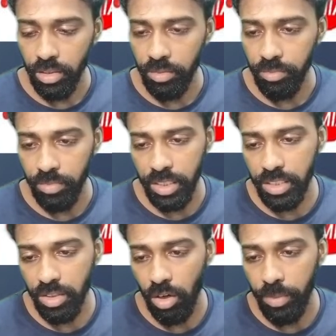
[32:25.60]
It's
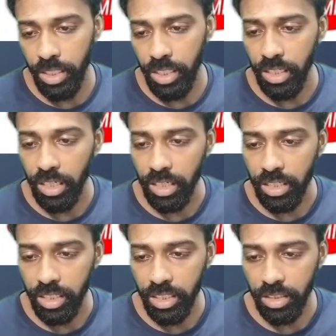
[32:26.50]
commonly occurred
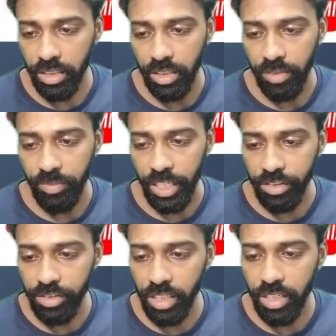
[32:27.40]
in young
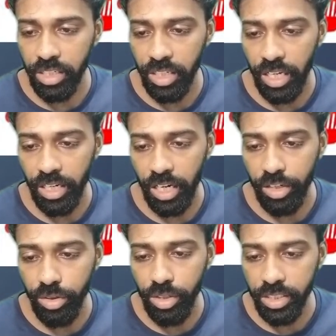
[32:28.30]
children and
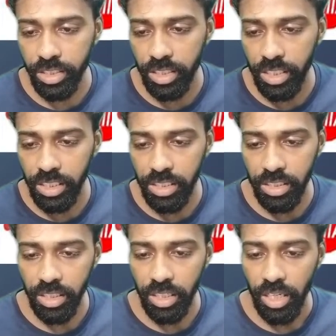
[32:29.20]
adolescent girls
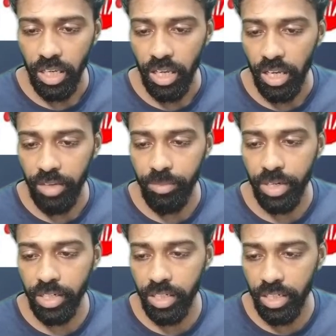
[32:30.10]
and
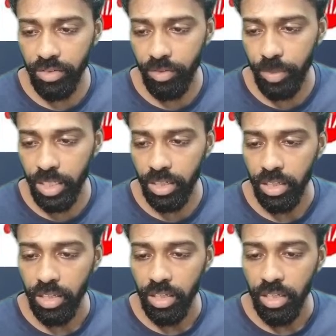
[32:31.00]
pregnant women
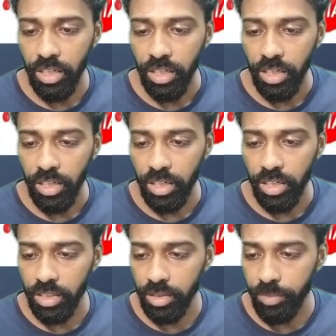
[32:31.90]

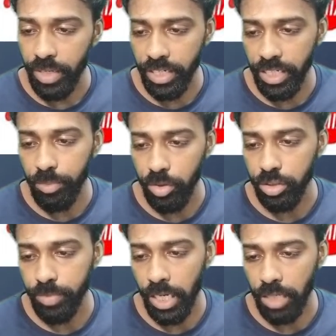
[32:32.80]
and pregnant
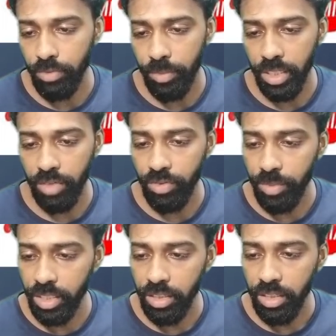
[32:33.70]
postpartum women and
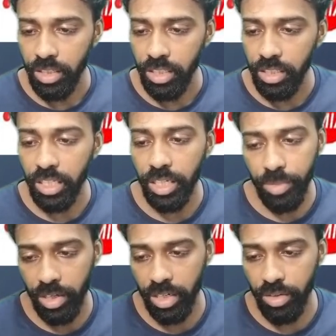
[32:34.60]
women in the
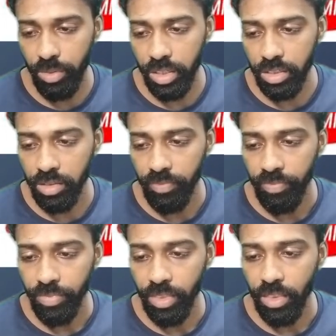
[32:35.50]
reproductive age.
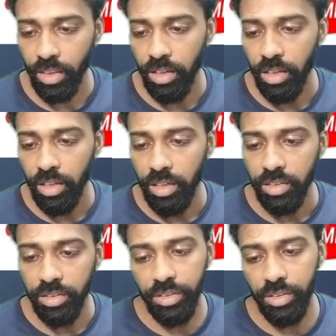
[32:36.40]

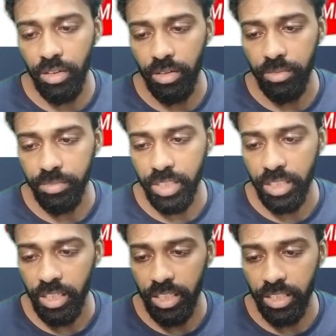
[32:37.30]

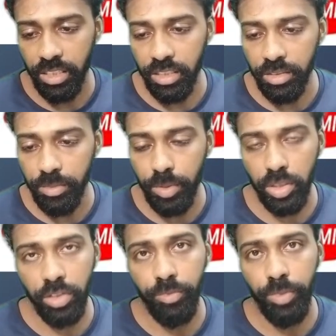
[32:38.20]
Generally, it is because
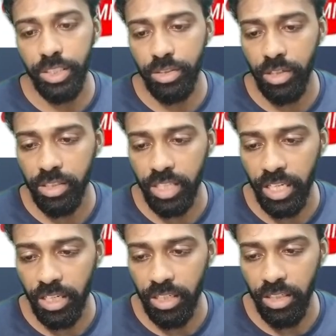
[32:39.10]
of menstrual
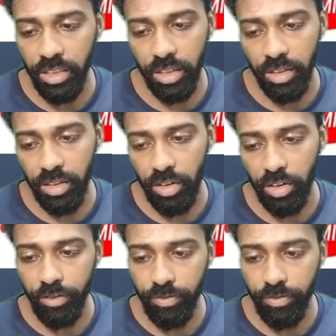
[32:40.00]
cycle. A lot of